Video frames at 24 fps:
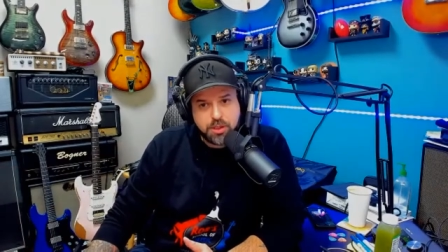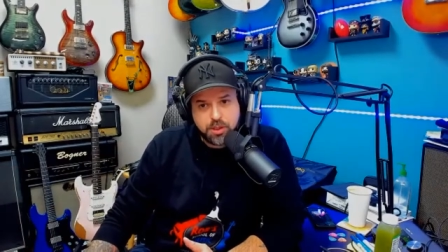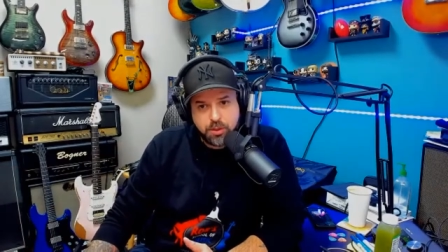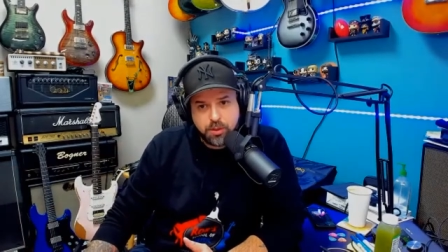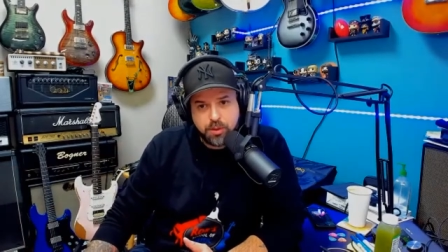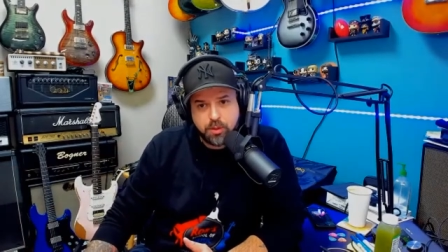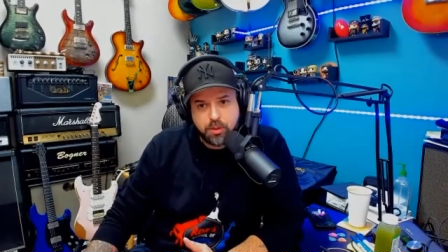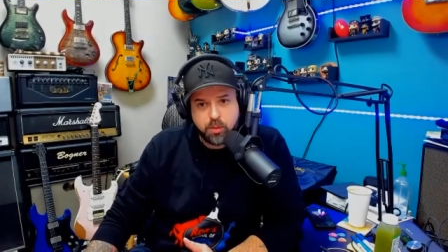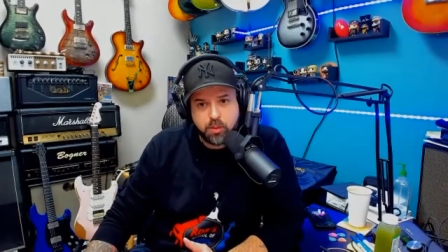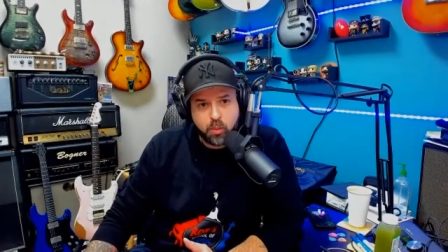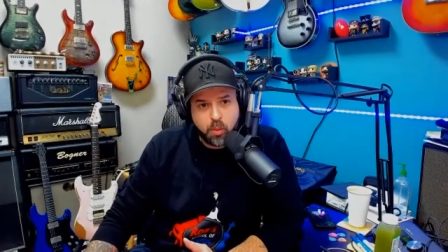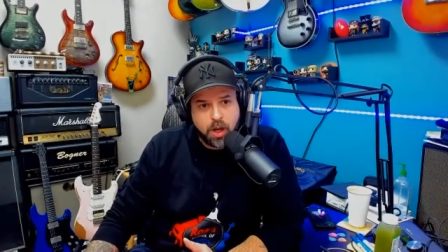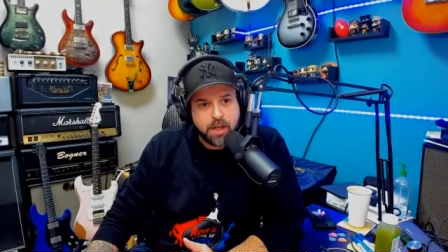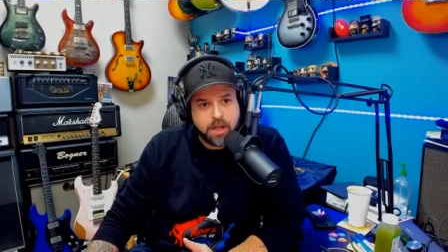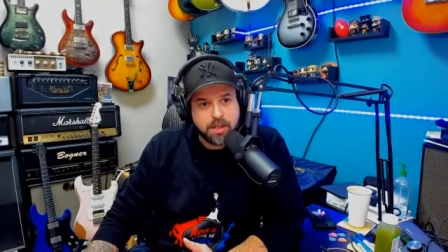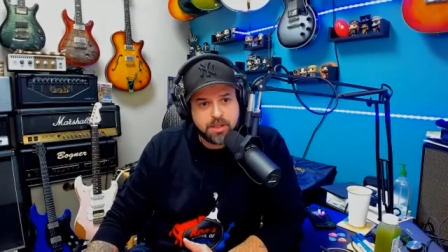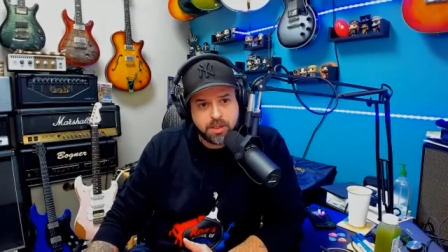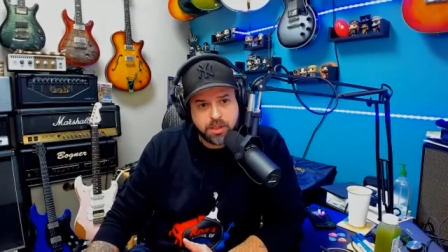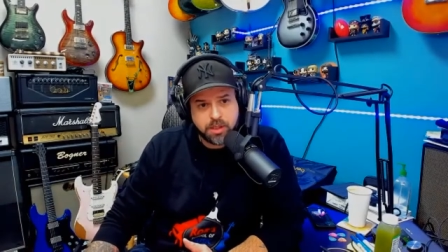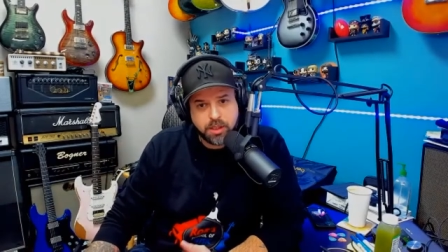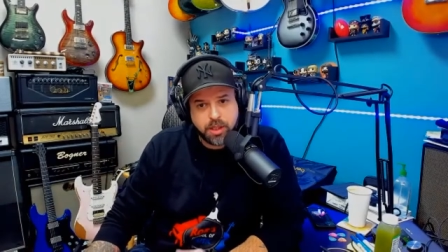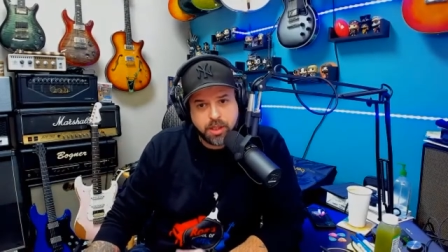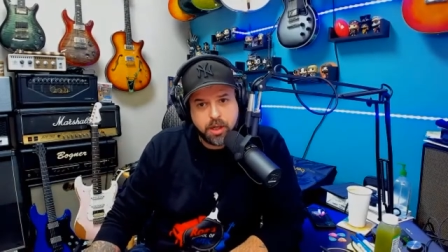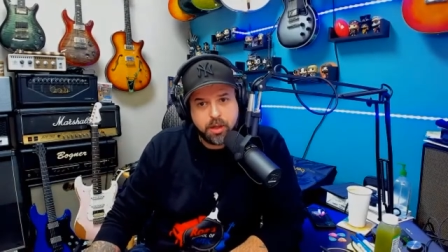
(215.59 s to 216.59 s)
student wants
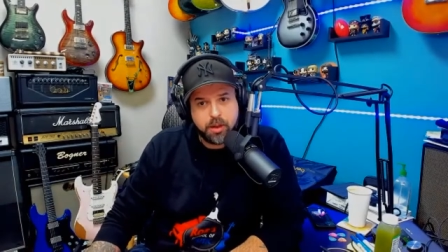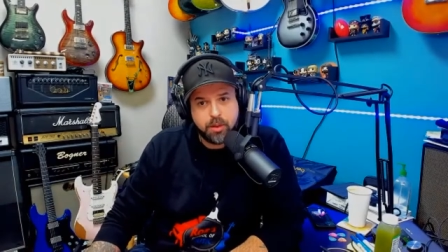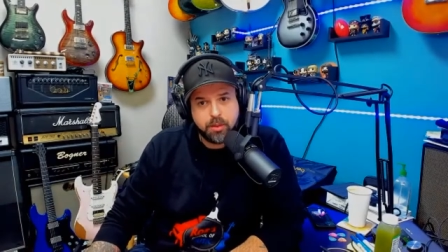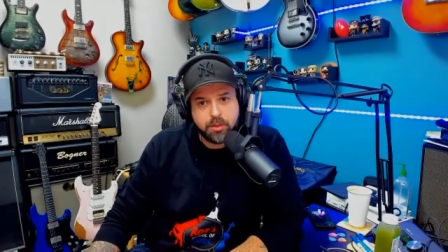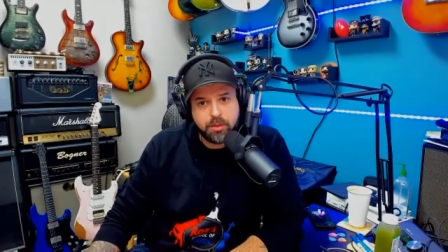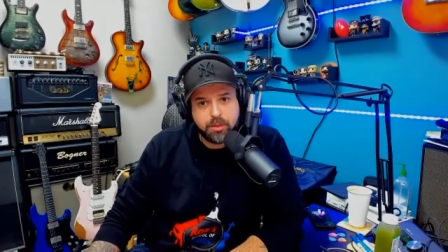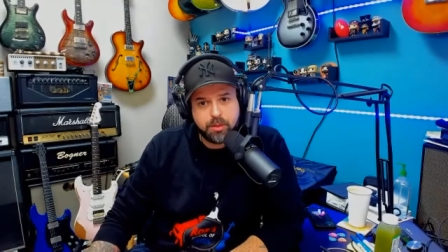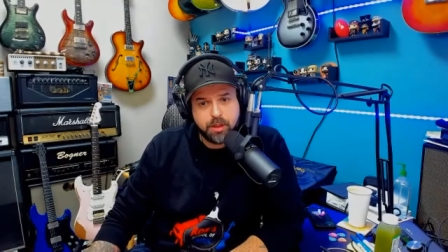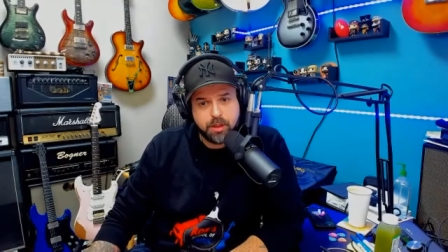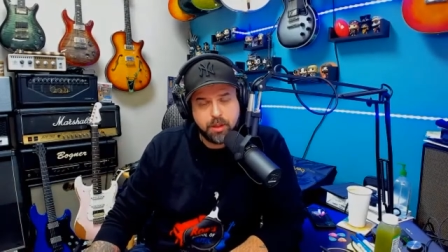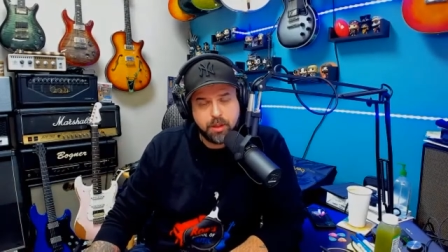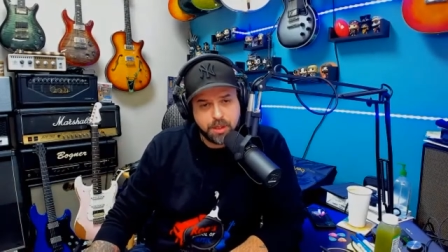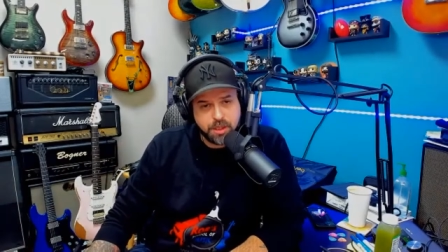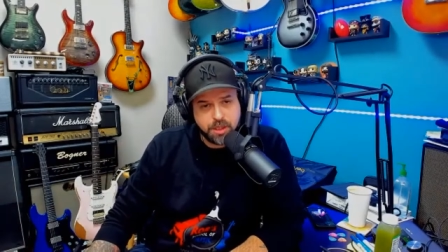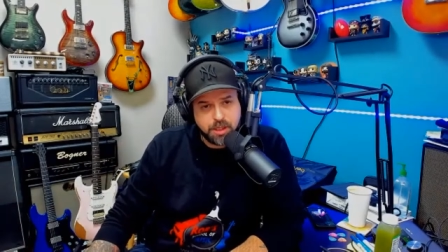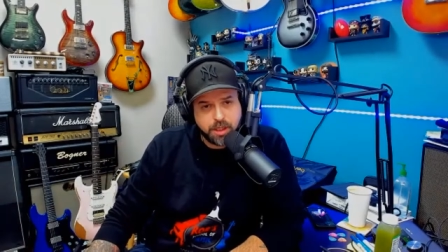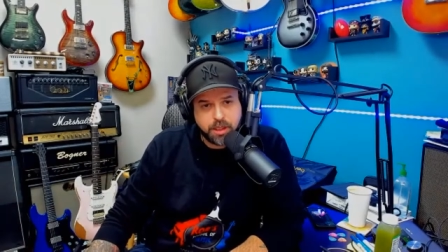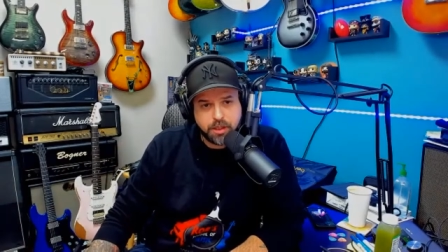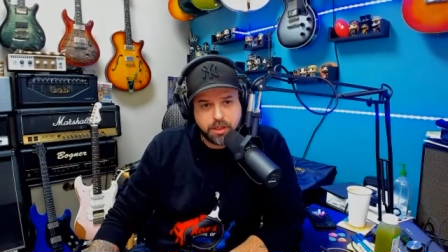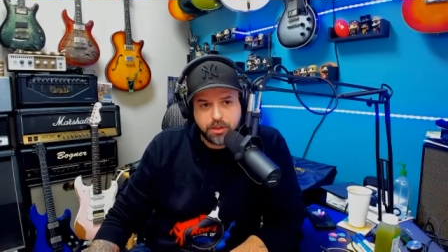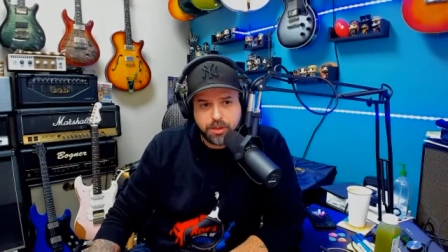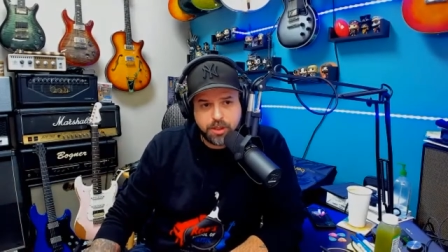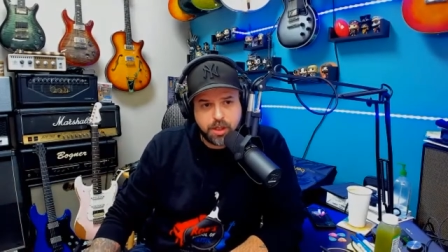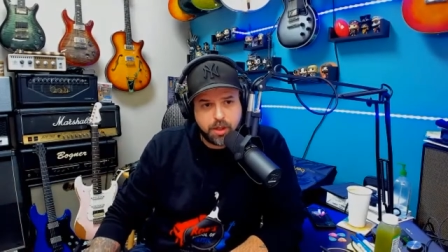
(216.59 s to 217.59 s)
to go a
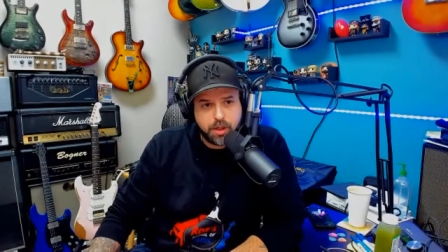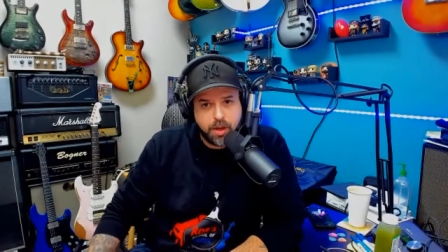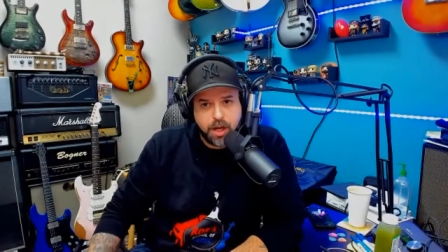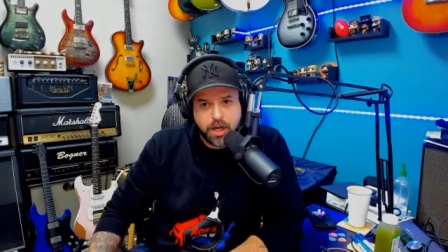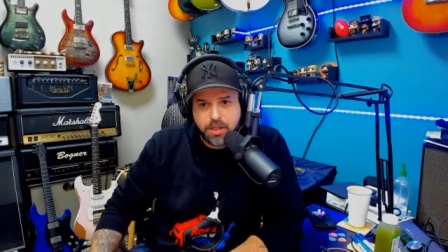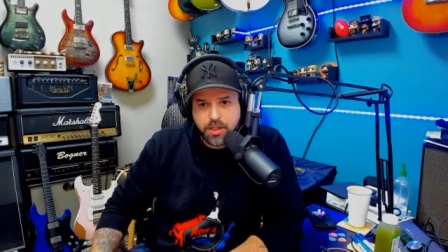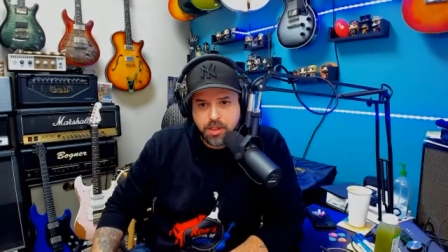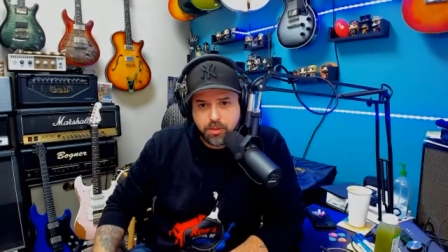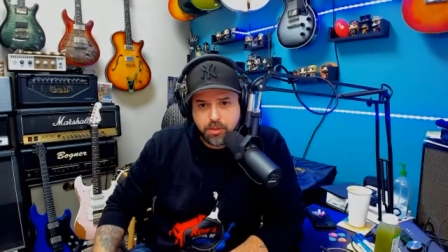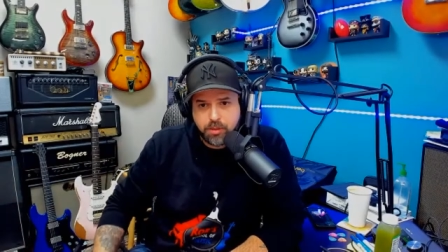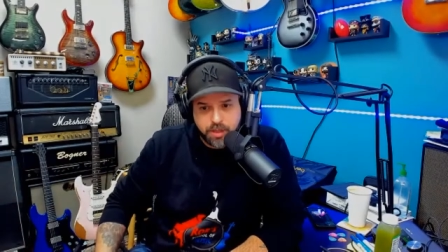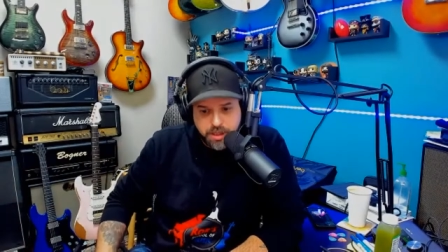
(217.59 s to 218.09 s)
particular direction,